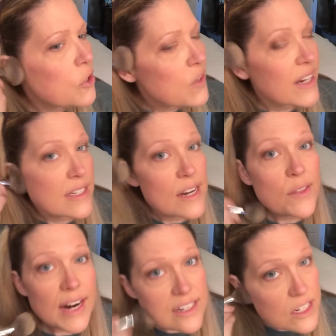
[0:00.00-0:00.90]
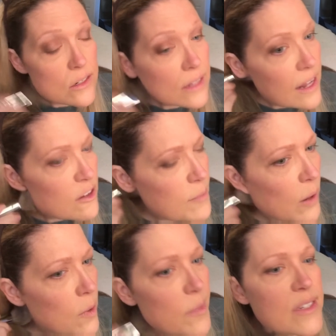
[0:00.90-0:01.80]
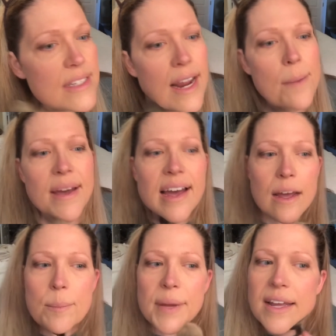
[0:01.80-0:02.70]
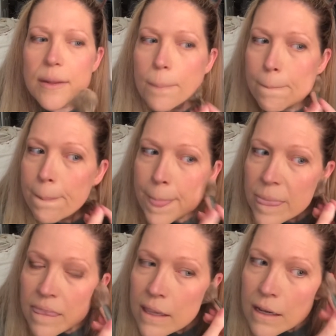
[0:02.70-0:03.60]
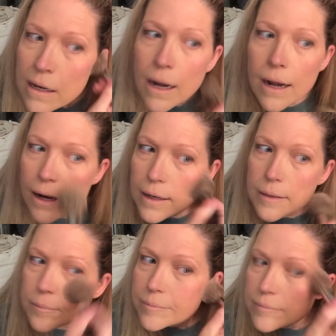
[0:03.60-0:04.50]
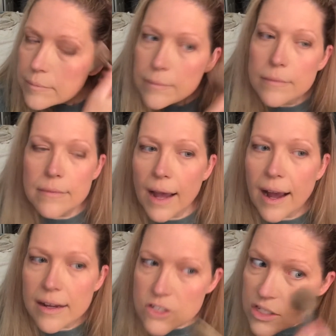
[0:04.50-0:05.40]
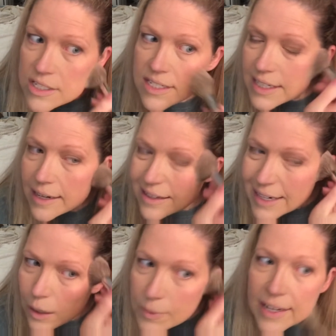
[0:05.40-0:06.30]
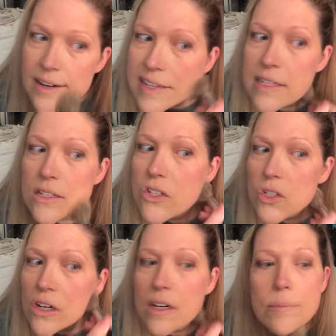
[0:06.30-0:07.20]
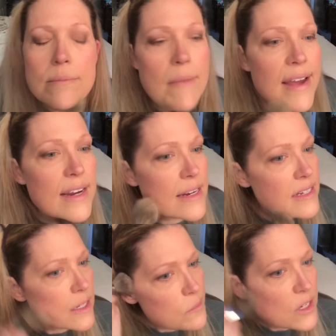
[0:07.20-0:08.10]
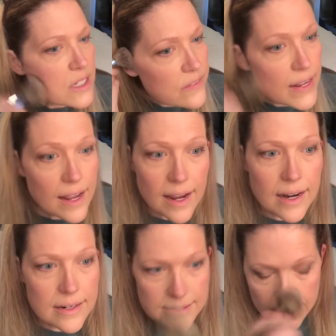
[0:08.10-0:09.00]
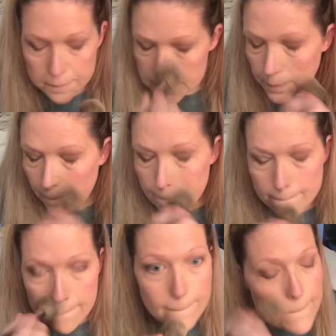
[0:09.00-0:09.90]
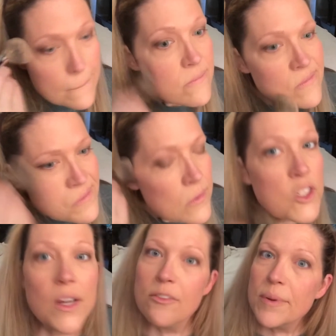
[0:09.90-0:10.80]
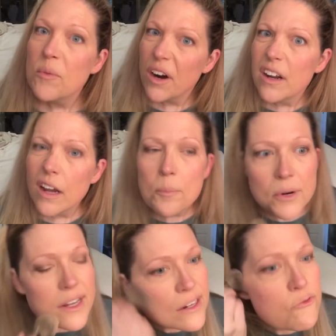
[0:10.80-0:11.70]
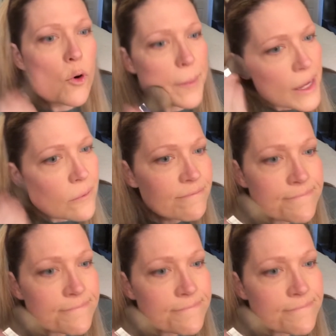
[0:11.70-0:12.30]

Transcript: You guys know that I do love my Rimmel Stay Matte, but I just decided that I would carry this and start making some use of it, and it seems to have been working out pretty good for me.